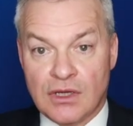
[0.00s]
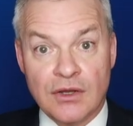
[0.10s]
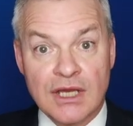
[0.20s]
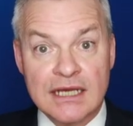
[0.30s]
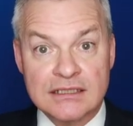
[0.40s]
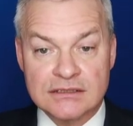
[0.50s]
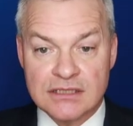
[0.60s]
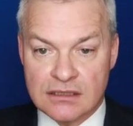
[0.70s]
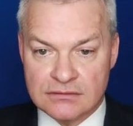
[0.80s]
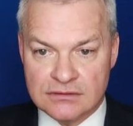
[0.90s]
Okay,
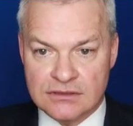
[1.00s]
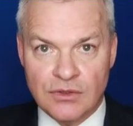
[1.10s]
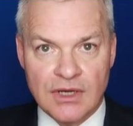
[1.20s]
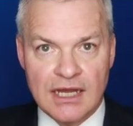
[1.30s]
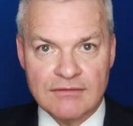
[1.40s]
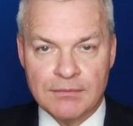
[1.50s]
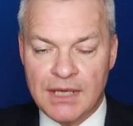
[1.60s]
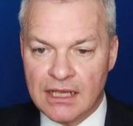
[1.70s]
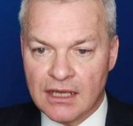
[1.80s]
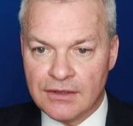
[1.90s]
so do I have a
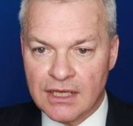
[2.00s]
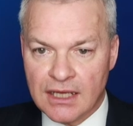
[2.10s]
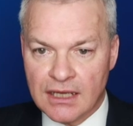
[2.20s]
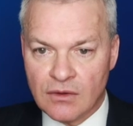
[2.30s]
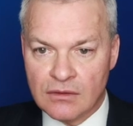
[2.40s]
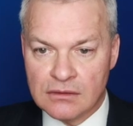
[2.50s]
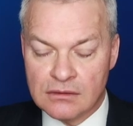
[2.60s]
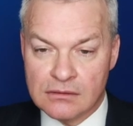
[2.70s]
bingo now?